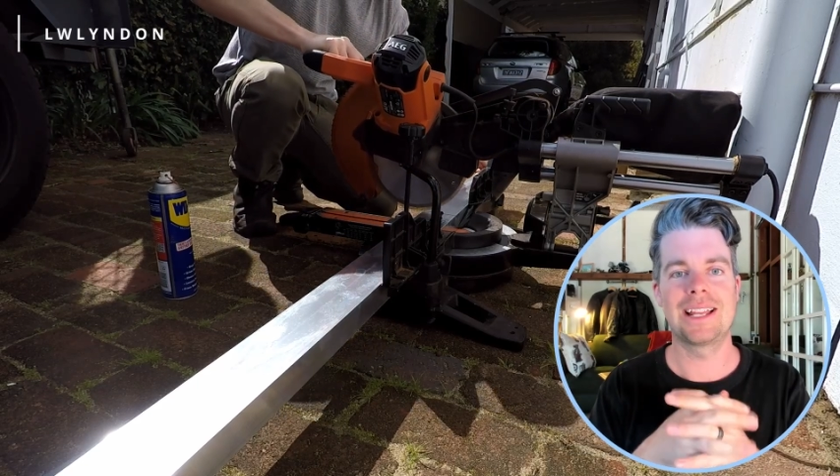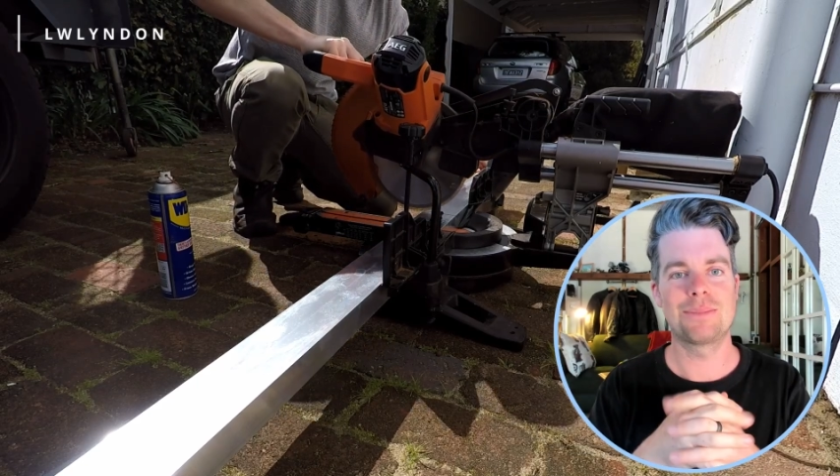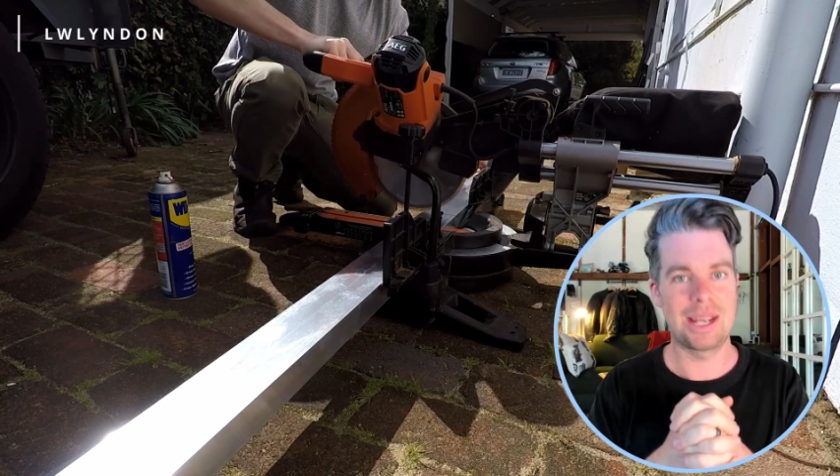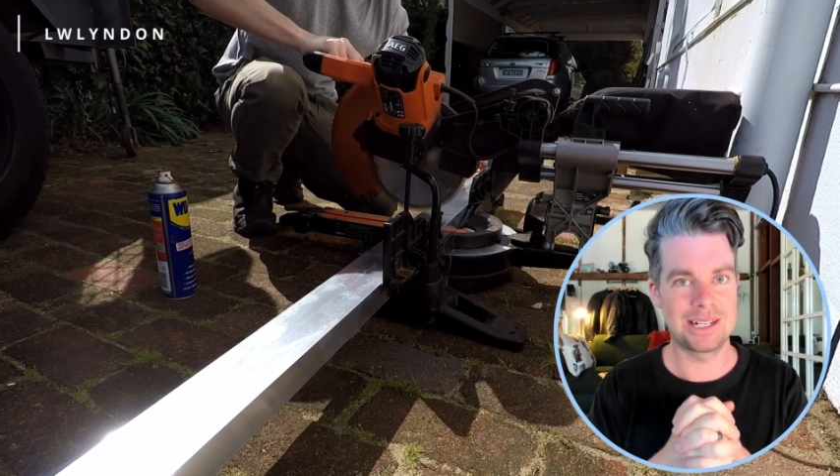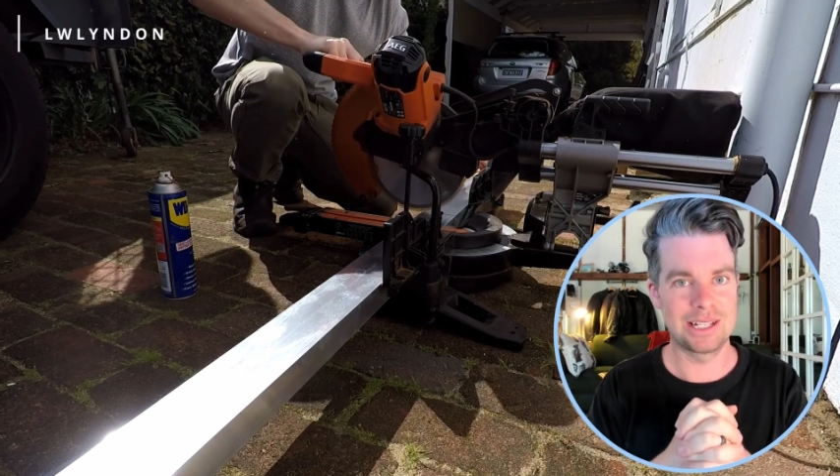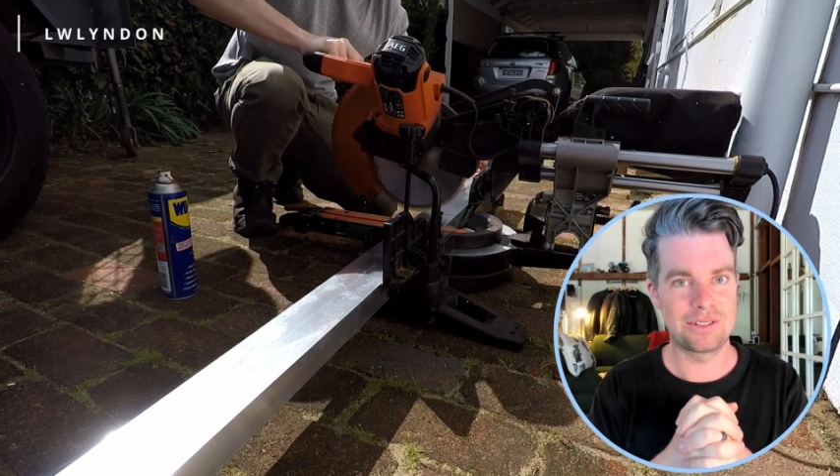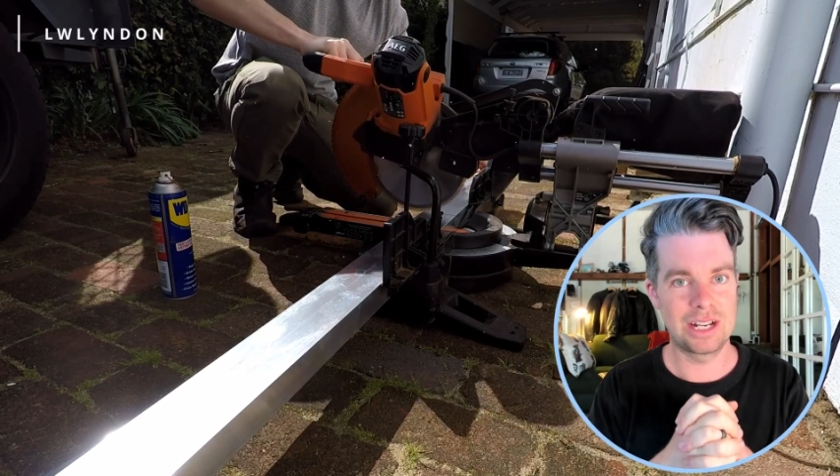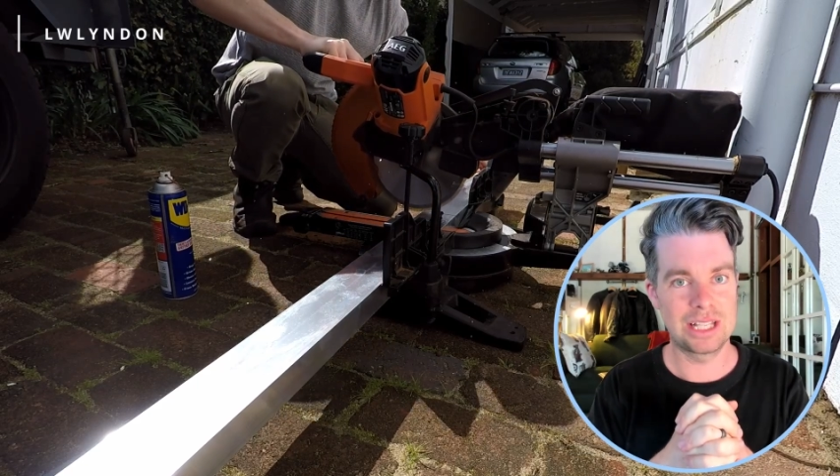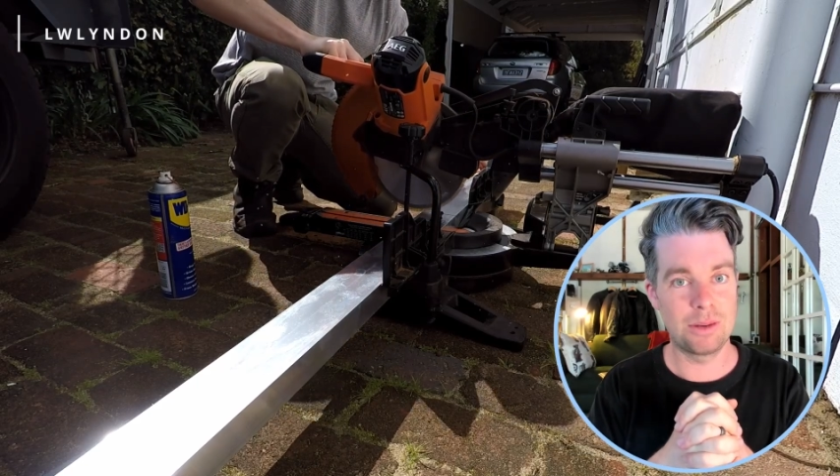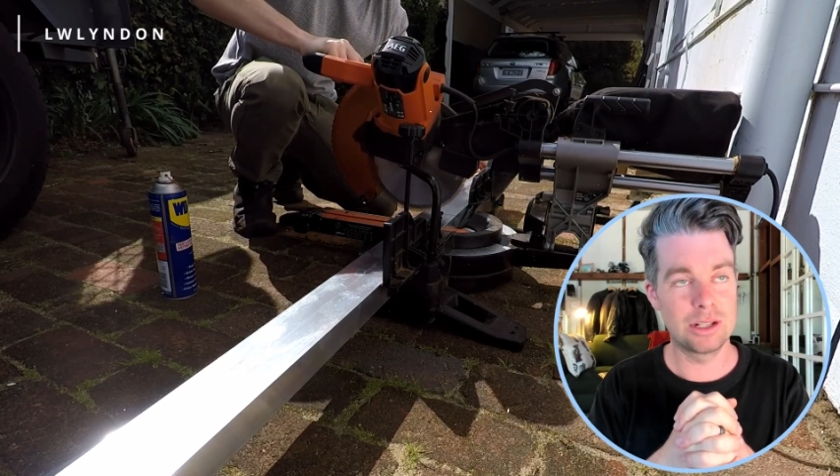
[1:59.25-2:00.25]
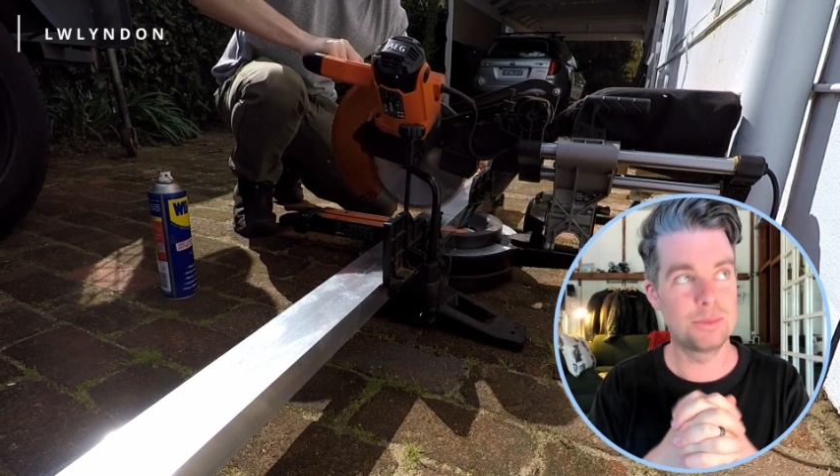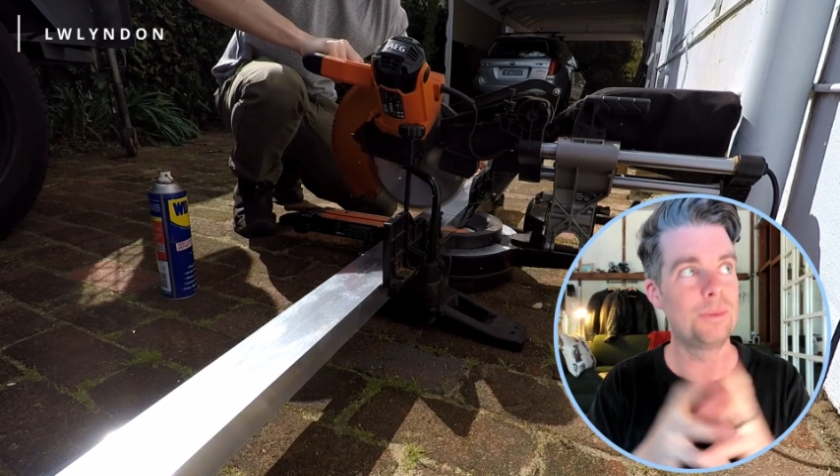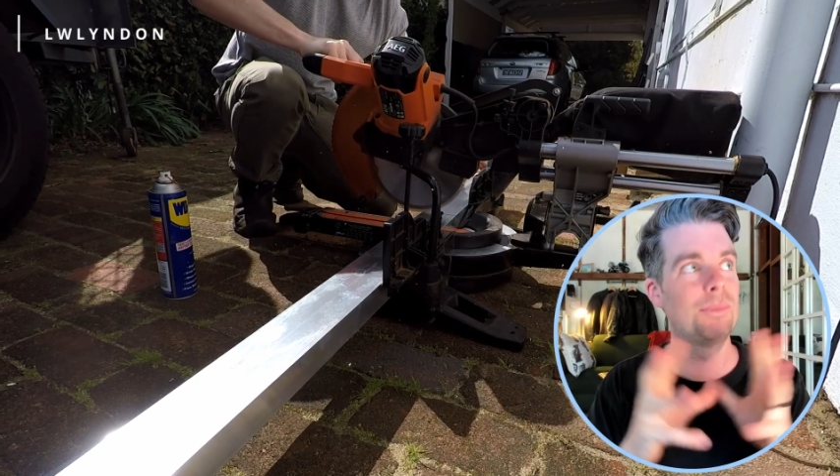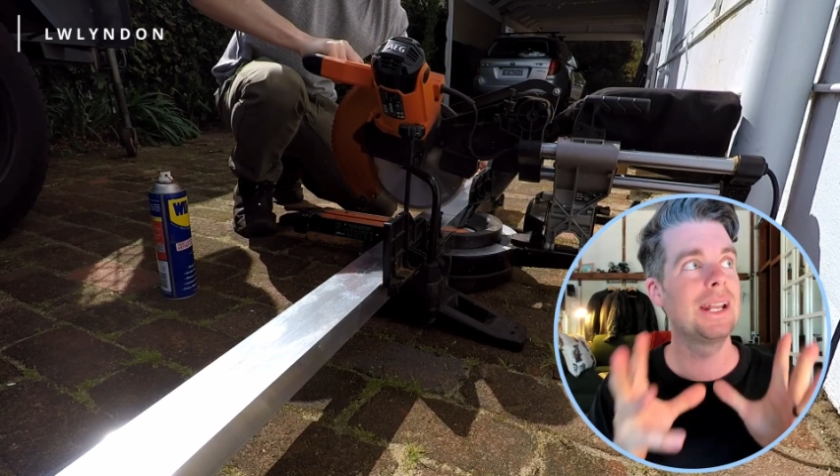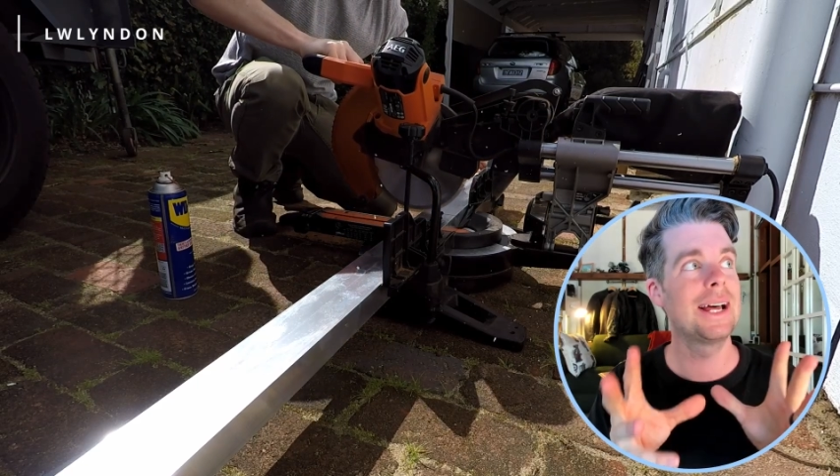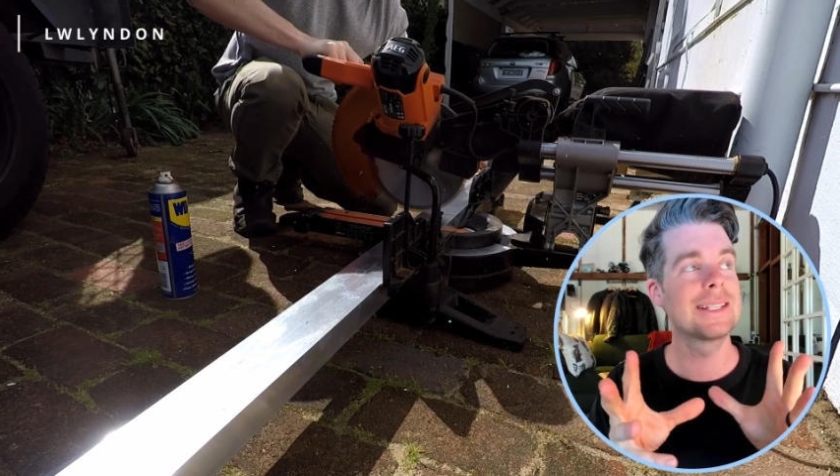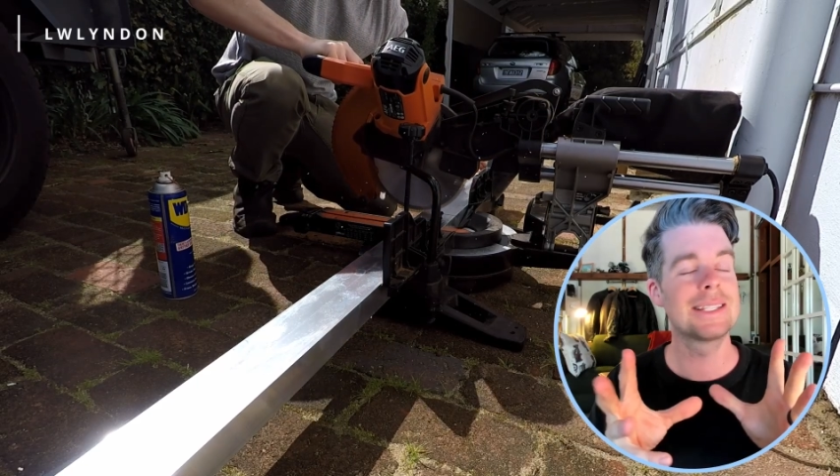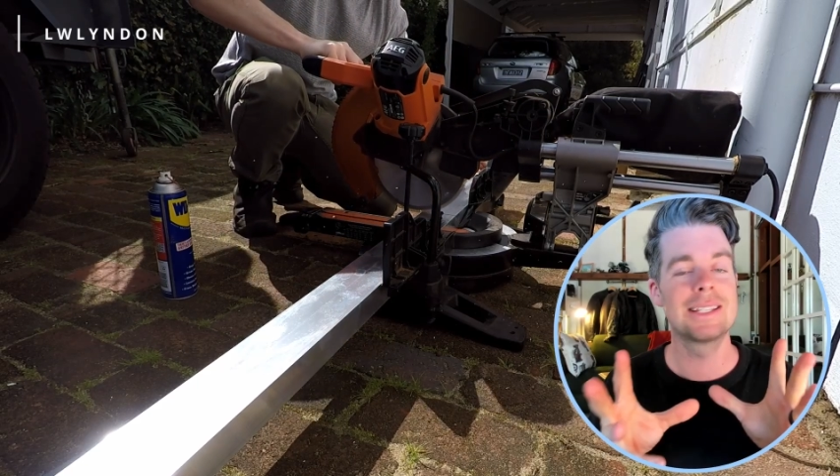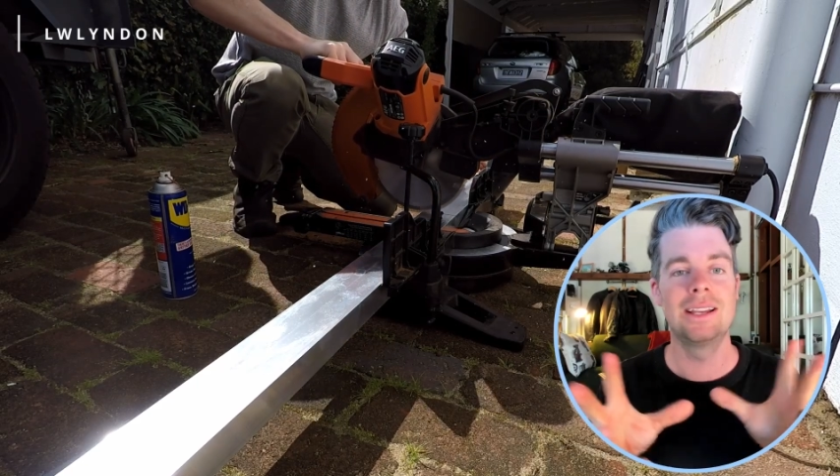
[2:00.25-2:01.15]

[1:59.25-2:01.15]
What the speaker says: maintenance-free as possible. Plus,